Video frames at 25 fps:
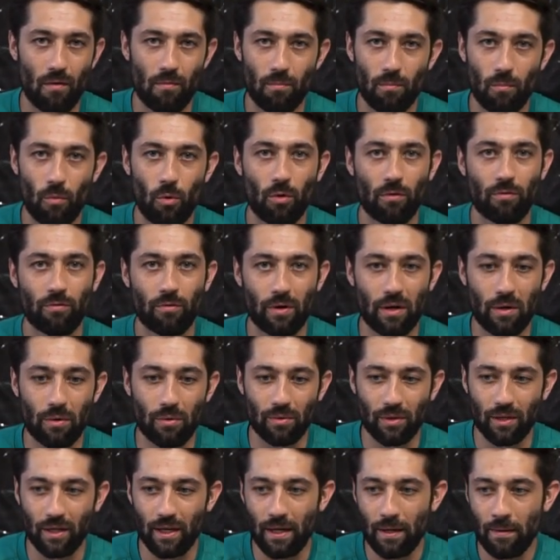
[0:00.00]
more
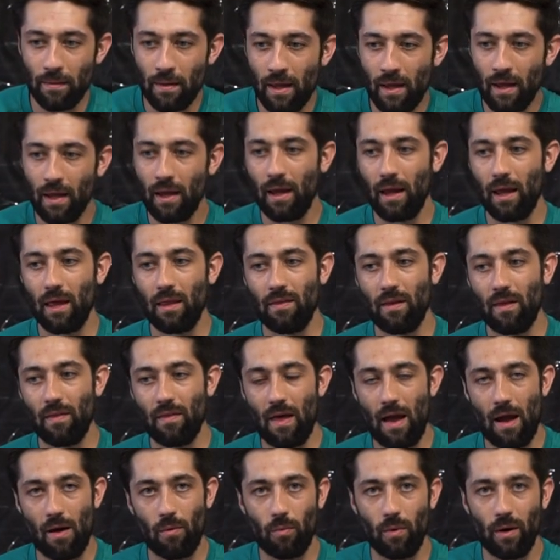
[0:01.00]
frequently, and then
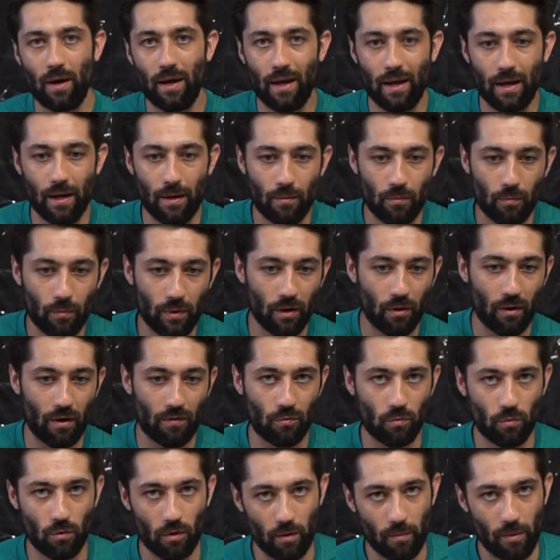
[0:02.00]
that way we don't have
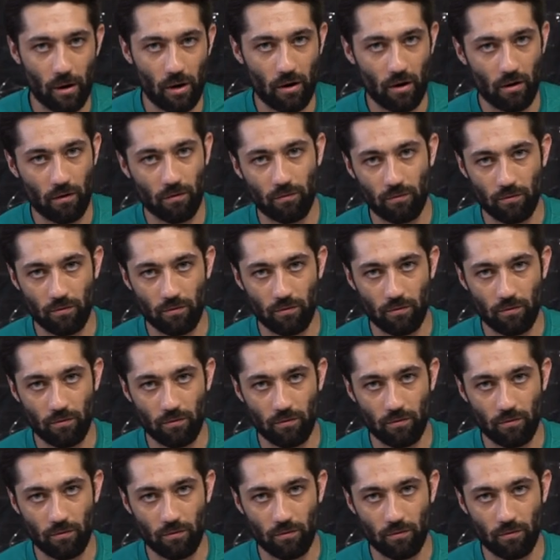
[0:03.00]
to worry about